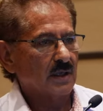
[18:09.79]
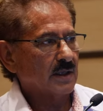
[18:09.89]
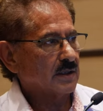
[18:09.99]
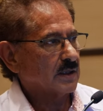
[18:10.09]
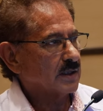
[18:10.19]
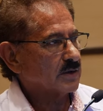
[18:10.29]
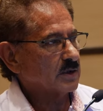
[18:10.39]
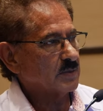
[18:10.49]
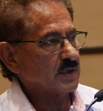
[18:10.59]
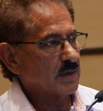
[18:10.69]
It, it
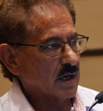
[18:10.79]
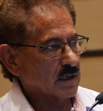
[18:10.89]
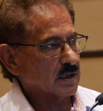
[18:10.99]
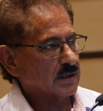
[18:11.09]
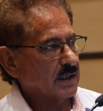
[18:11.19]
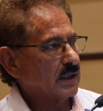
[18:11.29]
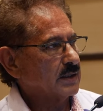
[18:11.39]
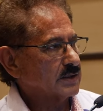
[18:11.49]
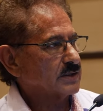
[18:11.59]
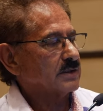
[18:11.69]
could be
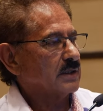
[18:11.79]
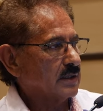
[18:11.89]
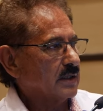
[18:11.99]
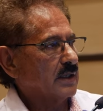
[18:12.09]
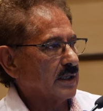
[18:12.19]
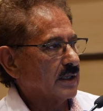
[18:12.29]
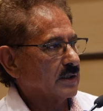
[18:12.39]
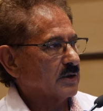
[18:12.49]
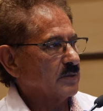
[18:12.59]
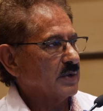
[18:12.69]
myocarditis. Uh, it
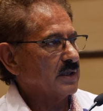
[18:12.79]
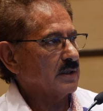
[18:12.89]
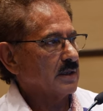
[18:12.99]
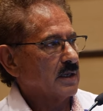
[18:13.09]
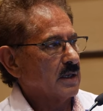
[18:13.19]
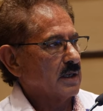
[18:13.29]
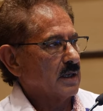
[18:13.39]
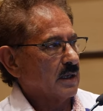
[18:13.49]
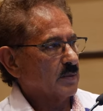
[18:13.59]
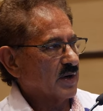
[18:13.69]
could be
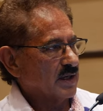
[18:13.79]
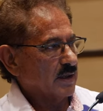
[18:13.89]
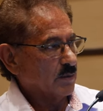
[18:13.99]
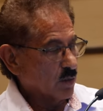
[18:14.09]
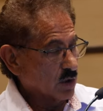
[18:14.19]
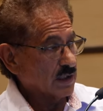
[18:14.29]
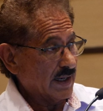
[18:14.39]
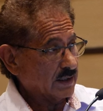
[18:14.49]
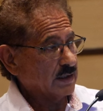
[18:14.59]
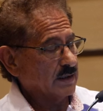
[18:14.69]
brain, more
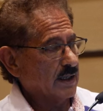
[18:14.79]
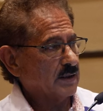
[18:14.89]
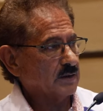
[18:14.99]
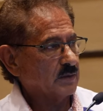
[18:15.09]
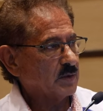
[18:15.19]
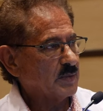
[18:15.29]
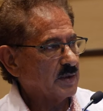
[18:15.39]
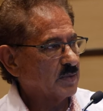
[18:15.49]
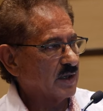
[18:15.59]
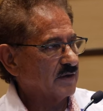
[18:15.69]
likely than not, it would be
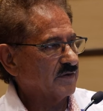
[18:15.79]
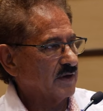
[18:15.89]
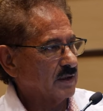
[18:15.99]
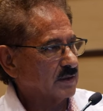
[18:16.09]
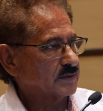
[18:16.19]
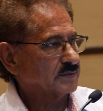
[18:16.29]
brain fog.